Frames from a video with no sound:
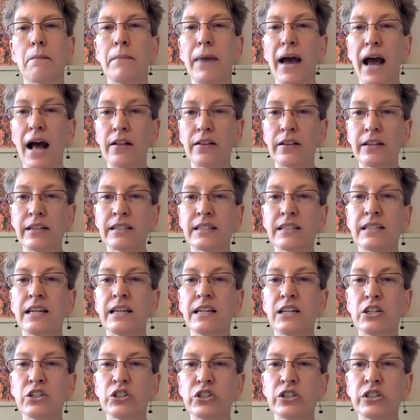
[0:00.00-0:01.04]
ballot
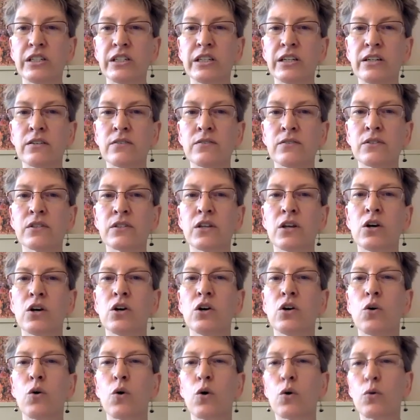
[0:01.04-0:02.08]
initiatives
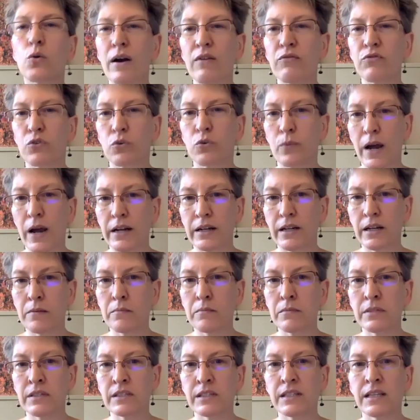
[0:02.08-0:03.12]
or
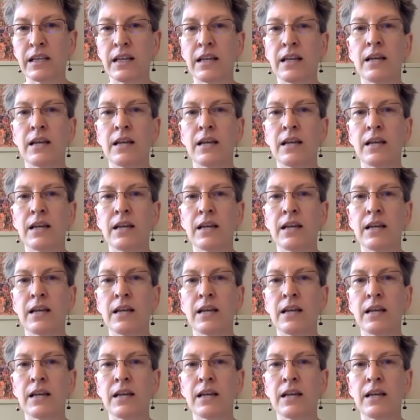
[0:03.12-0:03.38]
referendums,